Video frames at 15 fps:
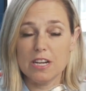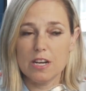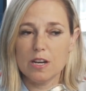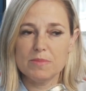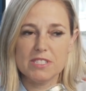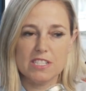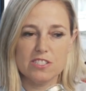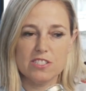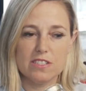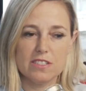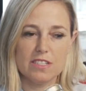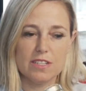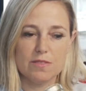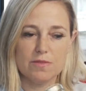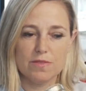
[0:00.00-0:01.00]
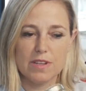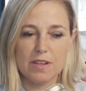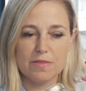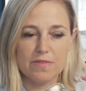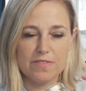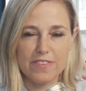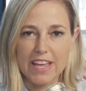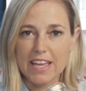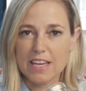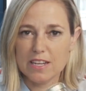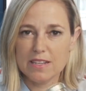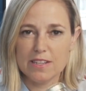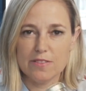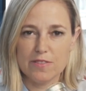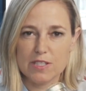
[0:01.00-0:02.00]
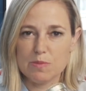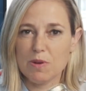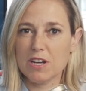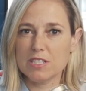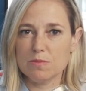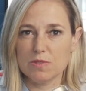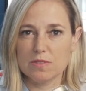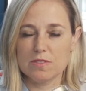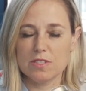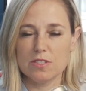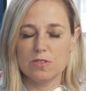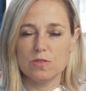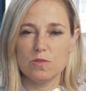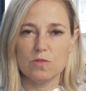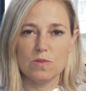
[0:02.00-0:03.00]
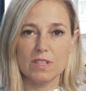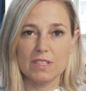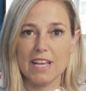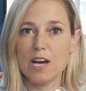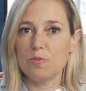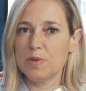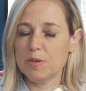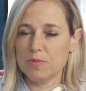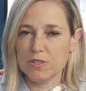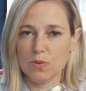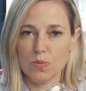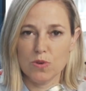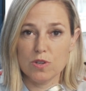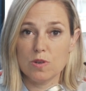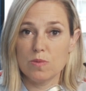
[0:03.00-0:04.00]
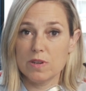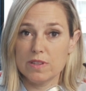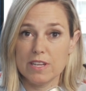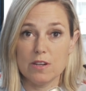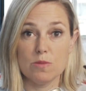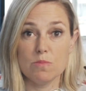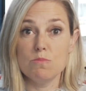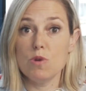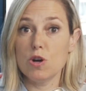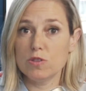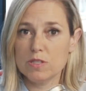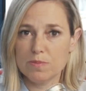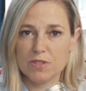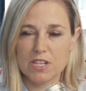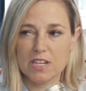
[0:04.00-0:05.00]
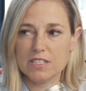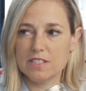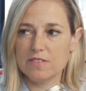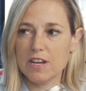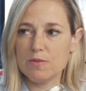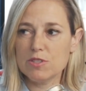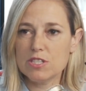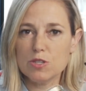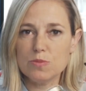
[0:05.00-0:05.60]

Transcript: I'm such a fan, if it's possible, to allow people to work where they're most productive. I was super